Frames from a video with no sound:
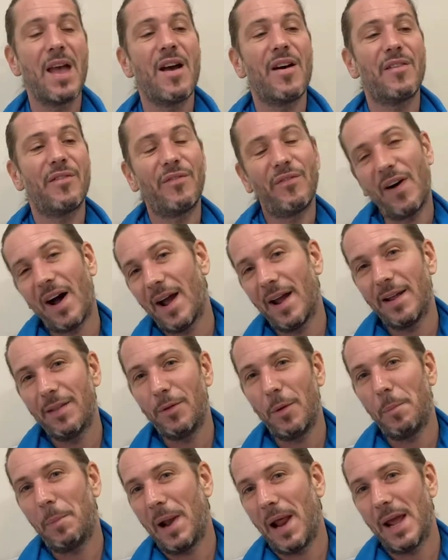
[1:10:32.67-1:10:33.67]
Find
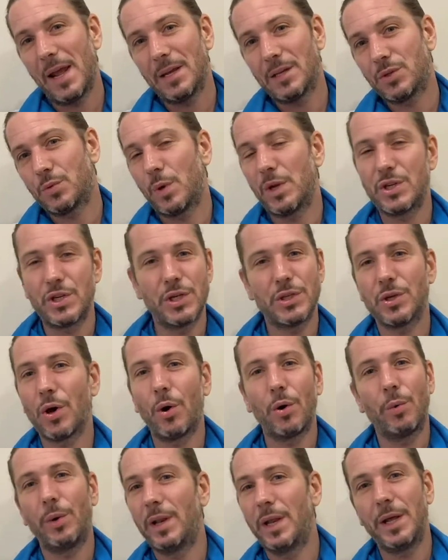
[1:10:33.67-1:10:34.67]
the place which is
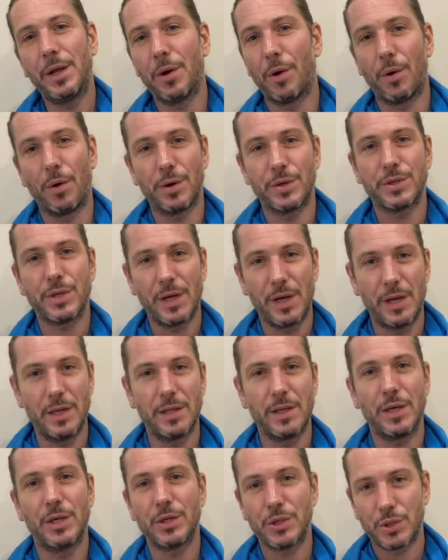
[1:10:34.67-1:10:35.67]
already yours in
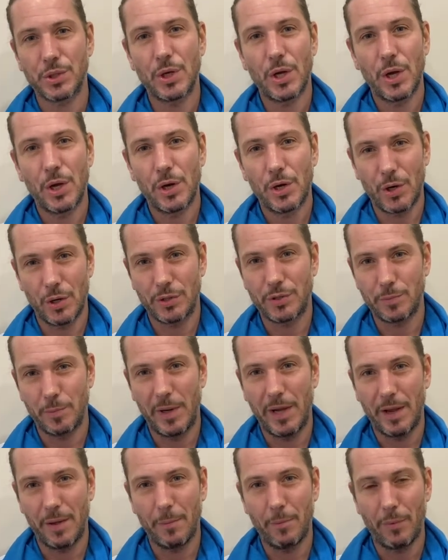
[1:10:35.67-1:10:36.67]
this
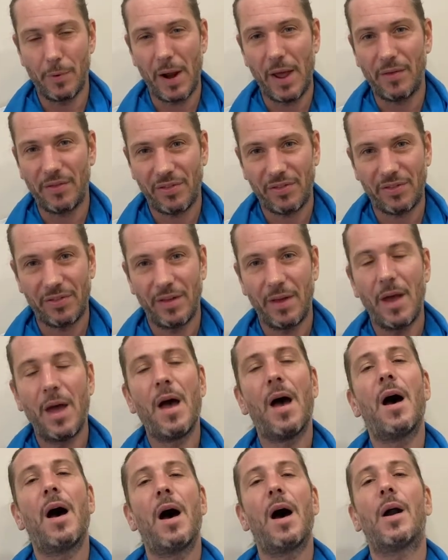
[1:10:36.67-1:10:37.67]
cosmic breath.
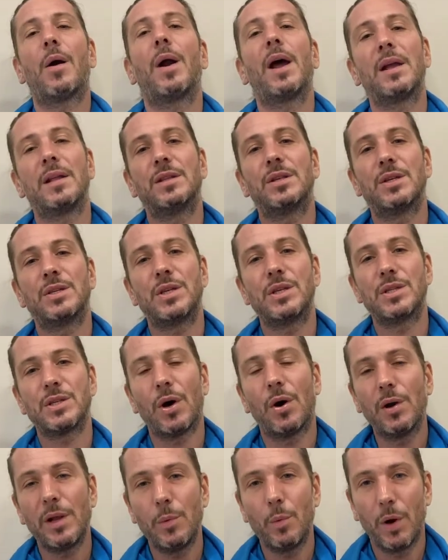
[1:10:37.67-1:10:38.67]
Alright, this is
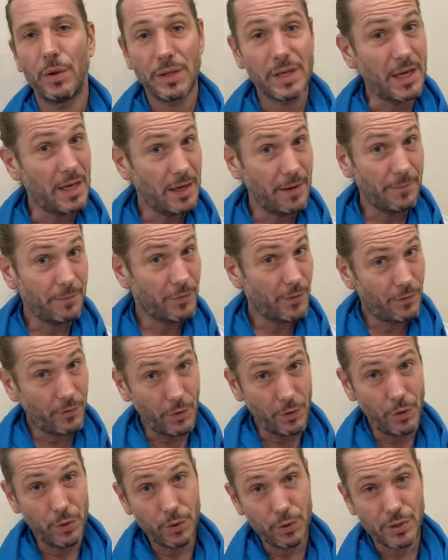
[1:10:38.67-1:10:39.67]
only one key for
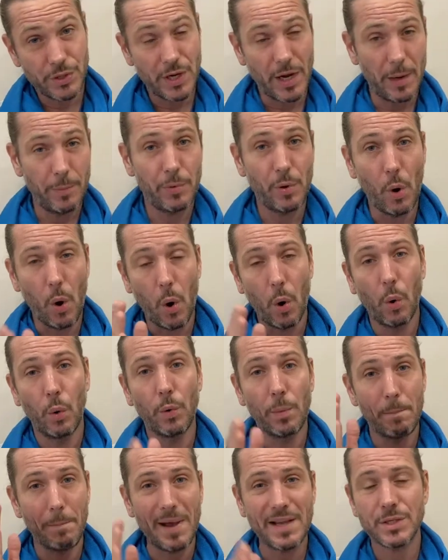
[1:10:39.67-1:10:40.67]
you to shape your
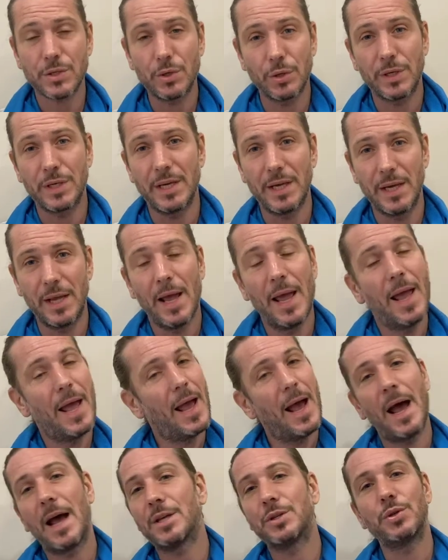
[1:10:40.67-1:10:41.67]
own master key.
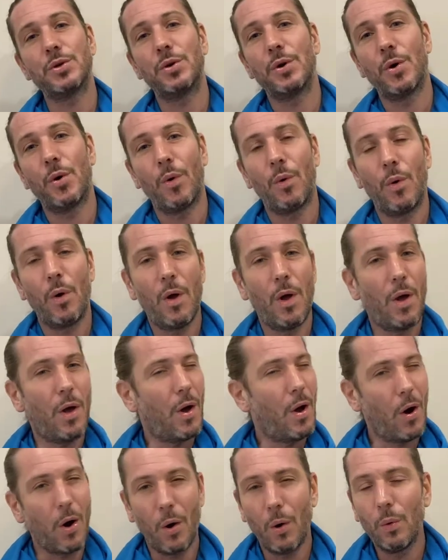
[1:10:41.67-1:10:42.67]
As you know,
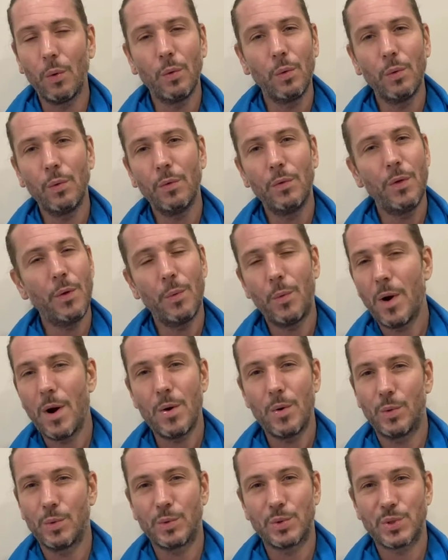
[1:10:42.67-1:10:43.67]
all the
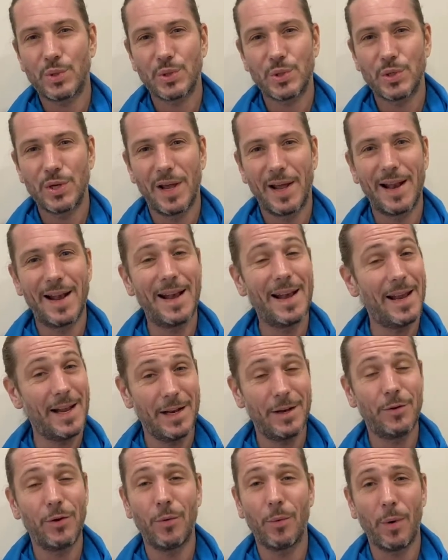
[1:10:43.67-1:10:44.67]
roads
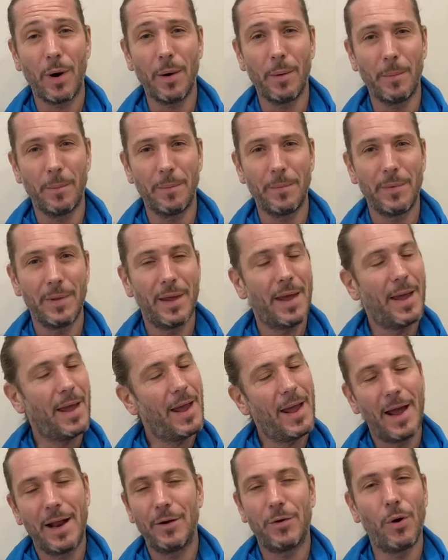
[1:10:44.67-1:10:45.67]
lead to Rome
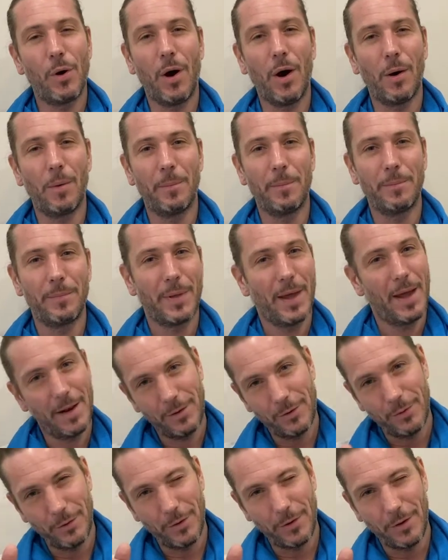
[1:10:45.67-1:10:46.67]
and to home and
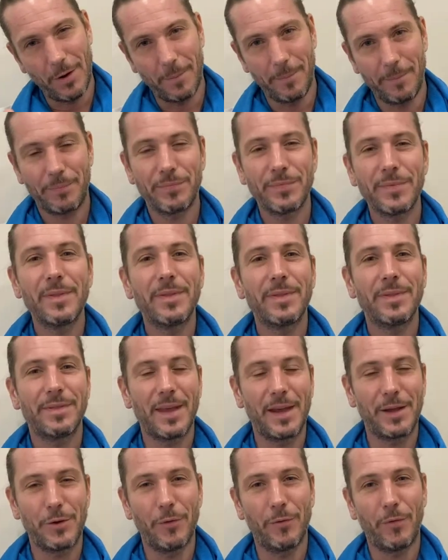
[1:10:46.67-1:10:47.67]
to the dome.
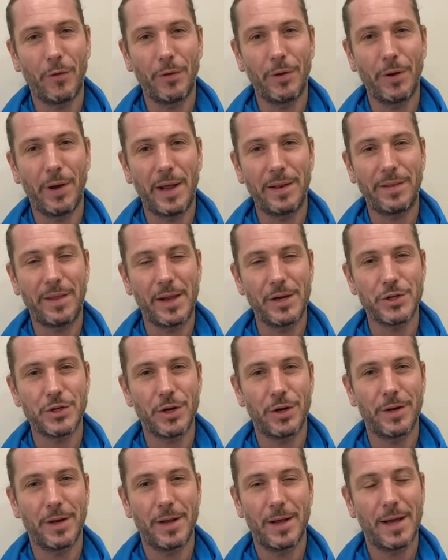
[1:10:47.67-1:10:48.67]
Thank you for your
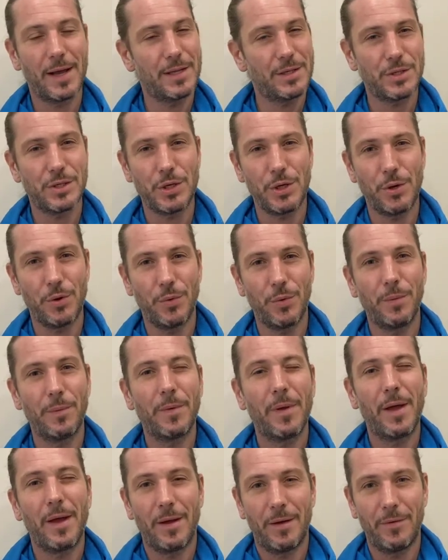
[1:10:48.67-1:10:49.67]
attention and see you
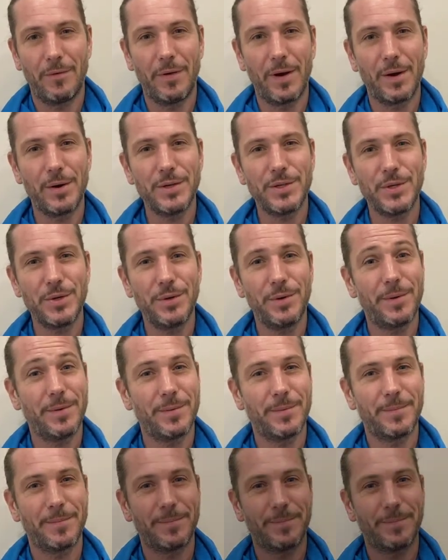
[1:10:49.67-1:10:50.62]
very soon.